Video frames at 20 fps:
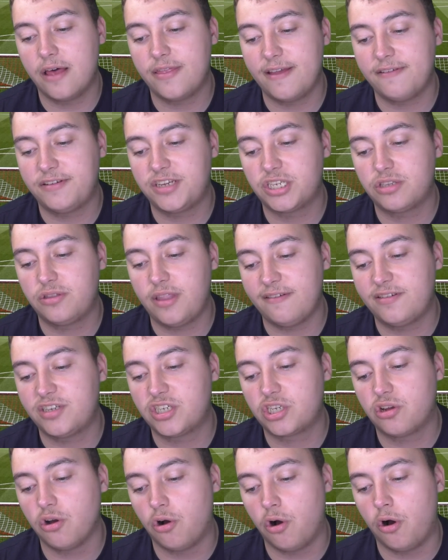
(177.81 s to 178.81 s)
they've
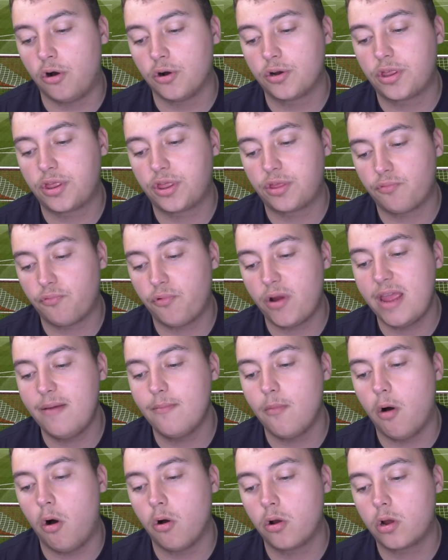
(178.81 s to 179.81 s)
scored 3
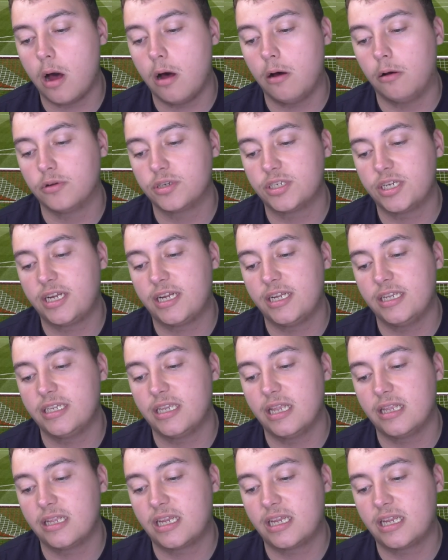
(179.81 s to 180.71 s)
more goals and